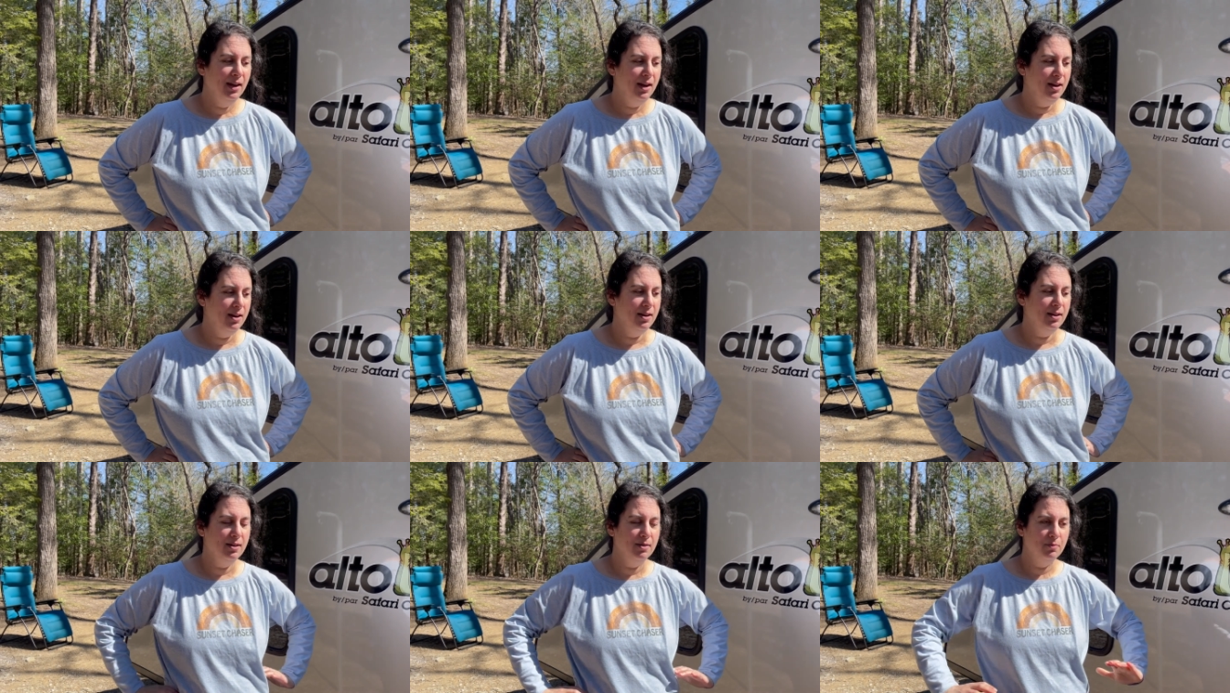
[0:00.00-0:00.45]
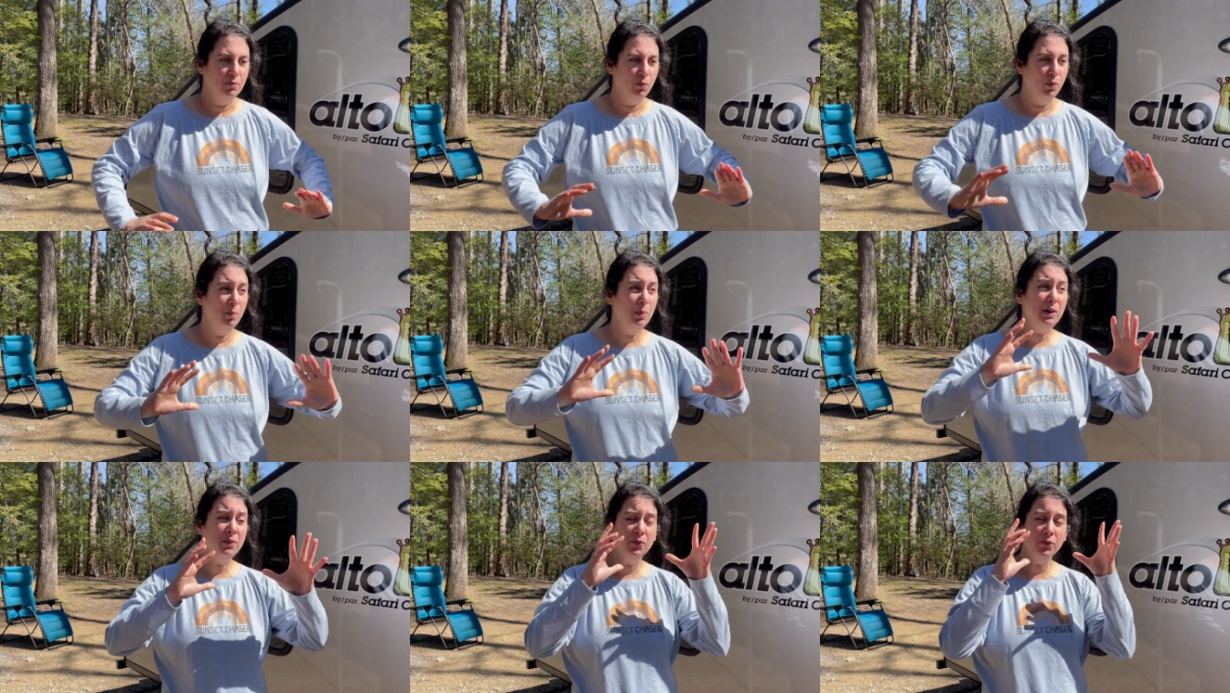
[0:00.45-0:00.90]
um,
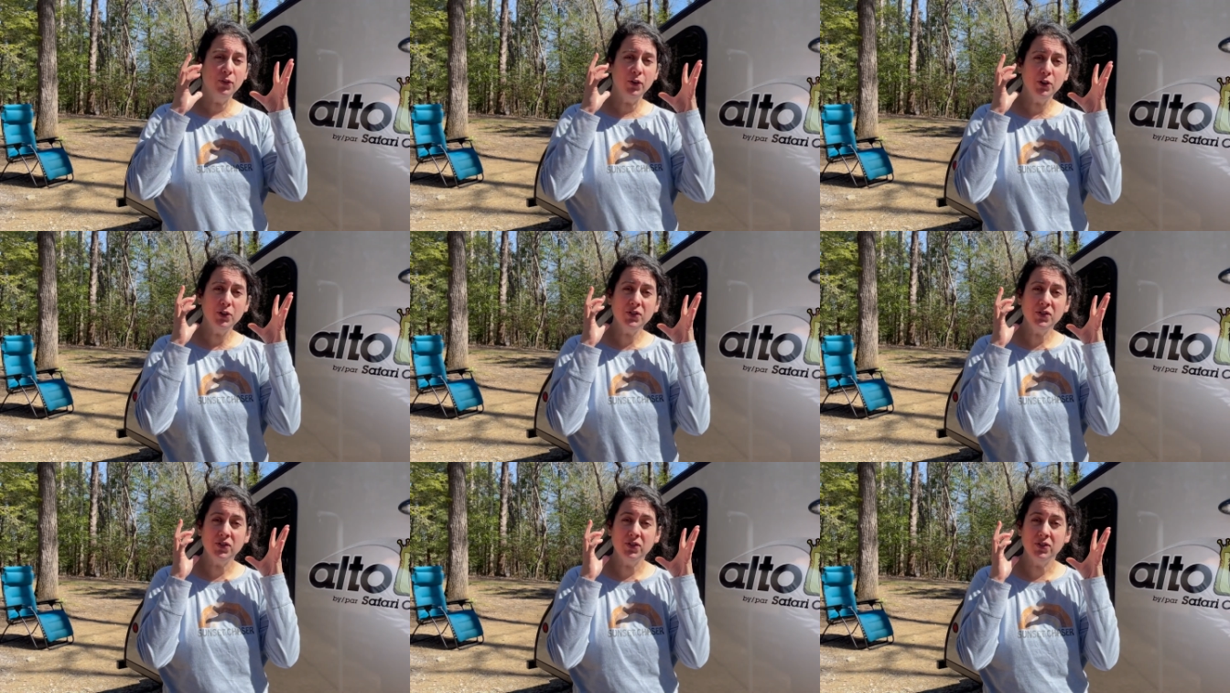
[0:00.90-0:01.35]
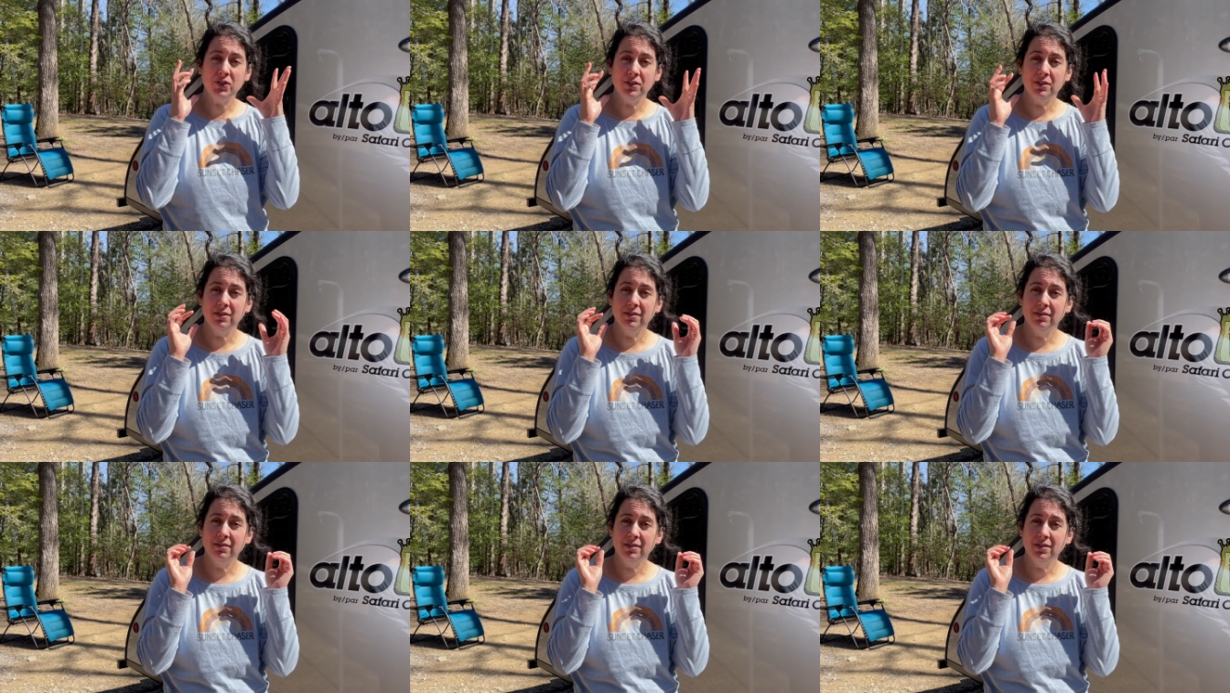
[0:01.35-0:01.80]
when we first
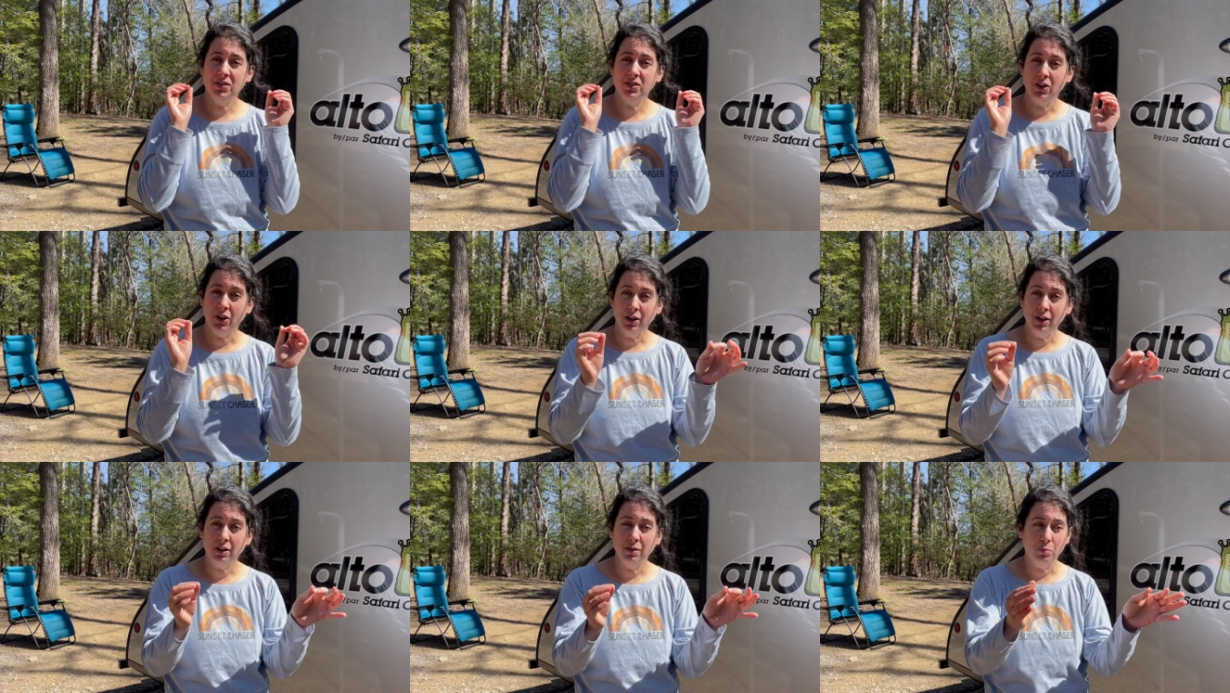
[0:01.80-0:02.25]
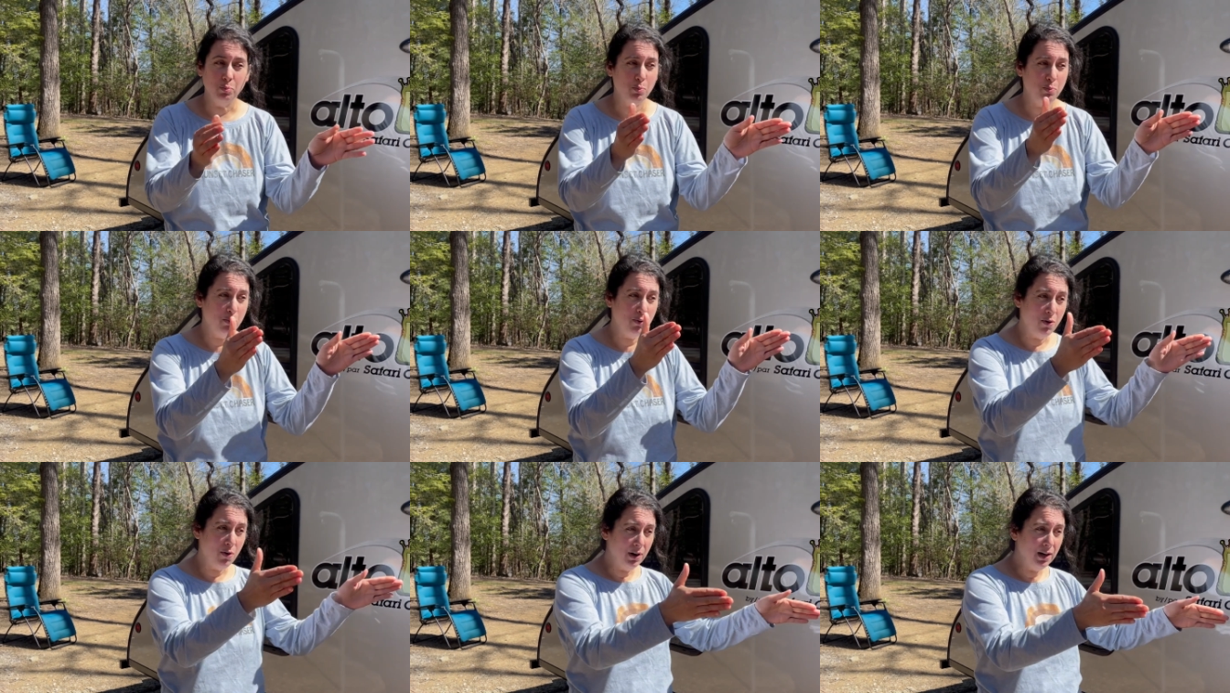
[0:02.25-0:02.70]
started
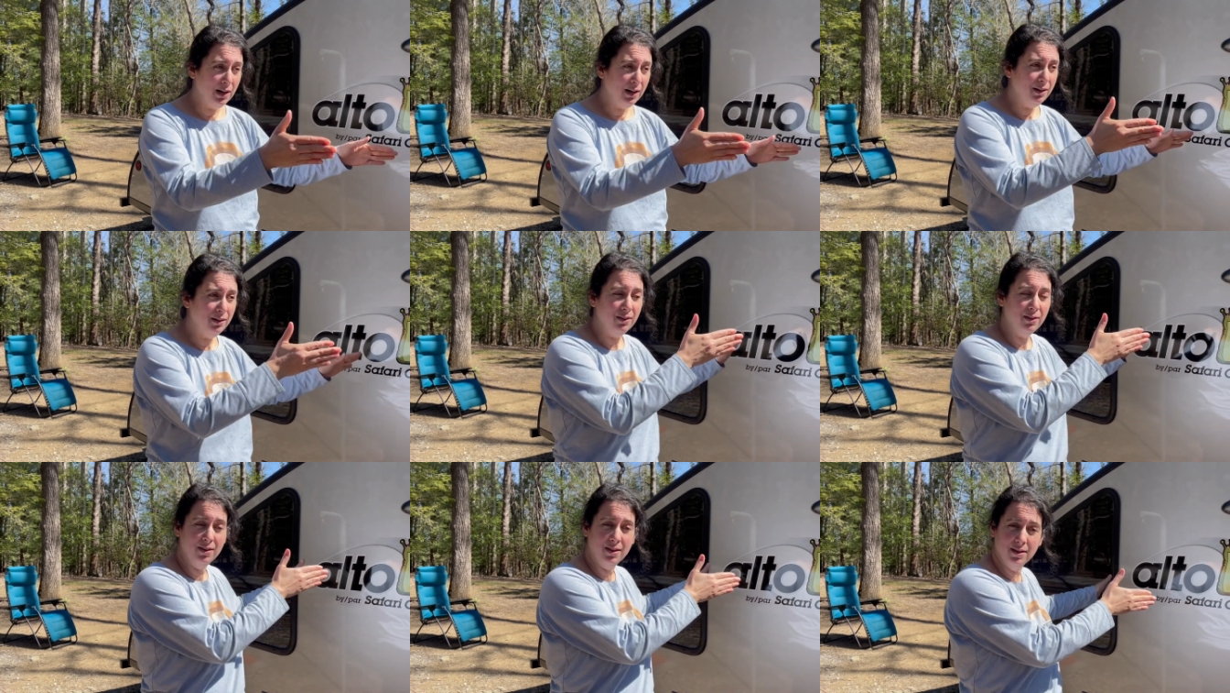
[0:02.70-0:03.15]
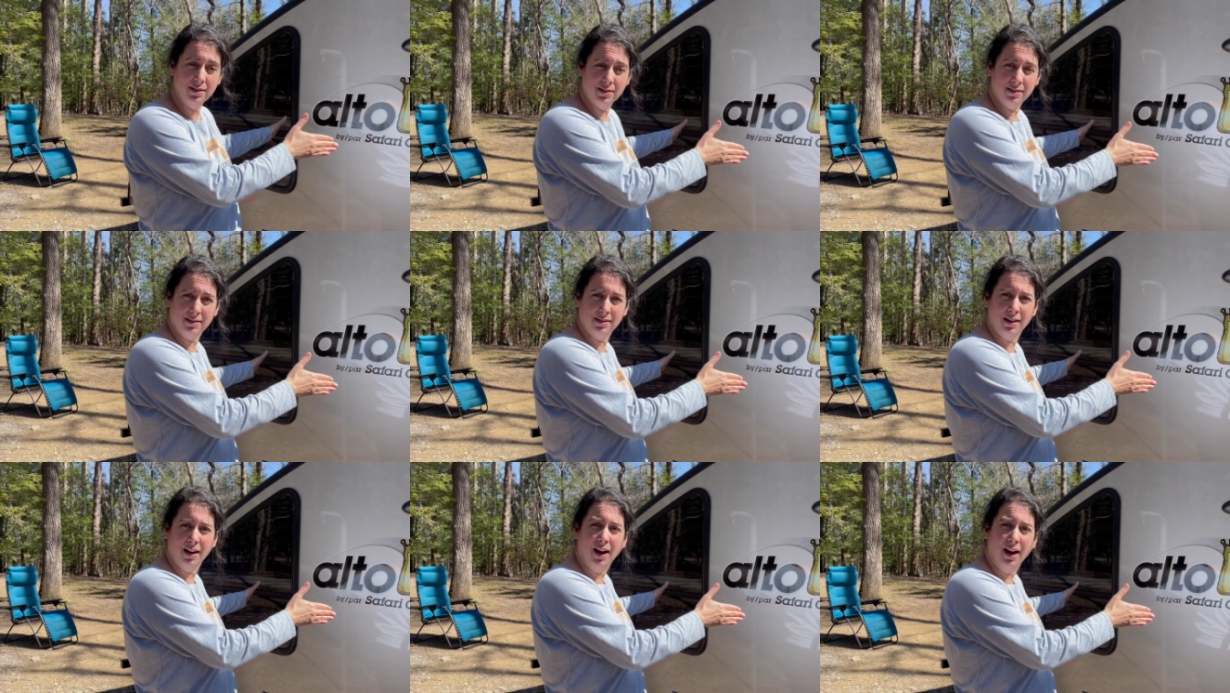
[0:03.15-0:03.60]
putting
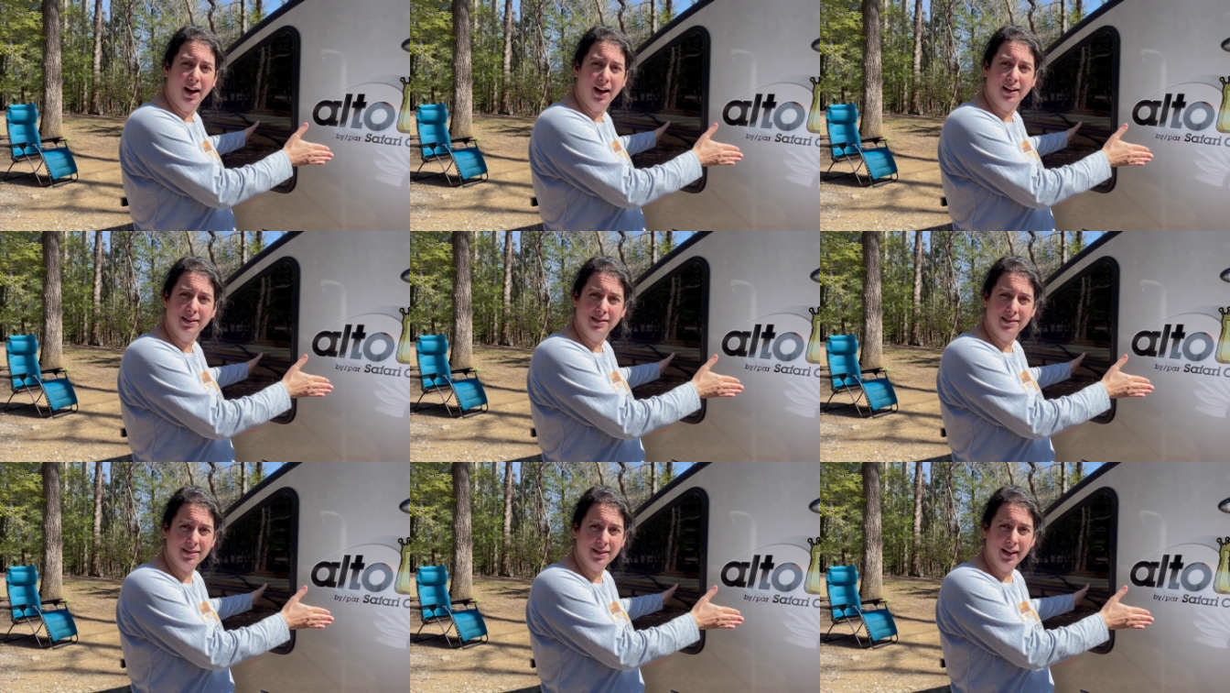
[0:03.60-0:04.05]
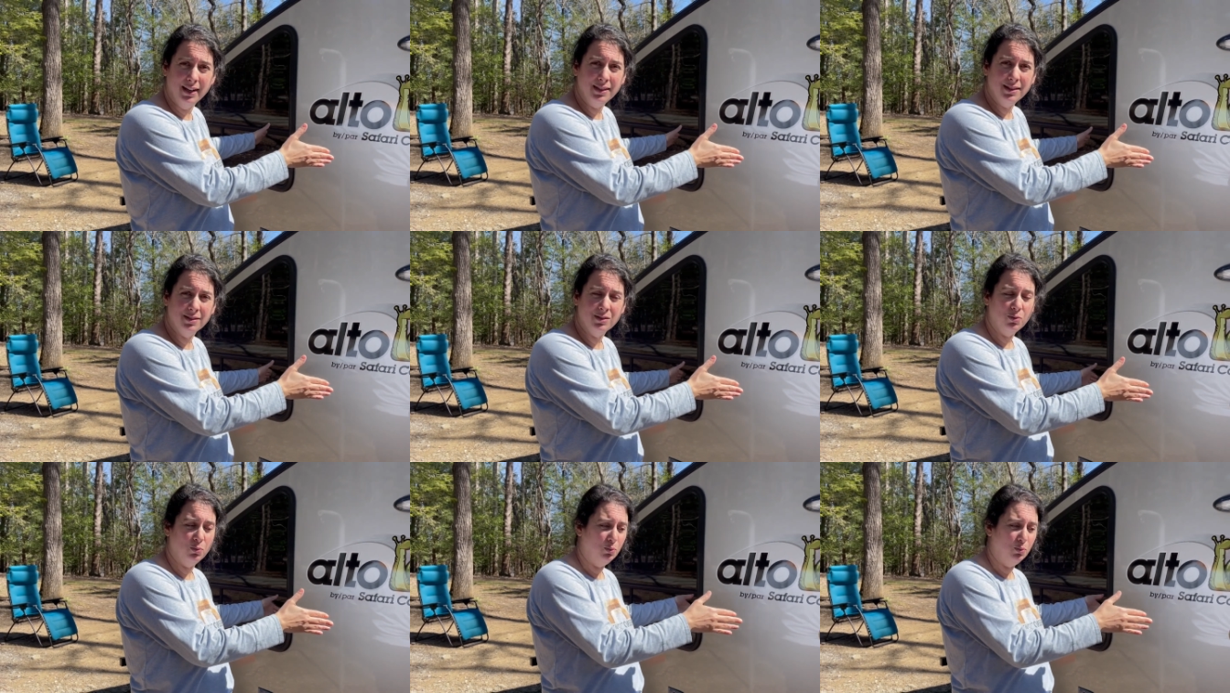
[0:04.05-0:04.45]
this on sites,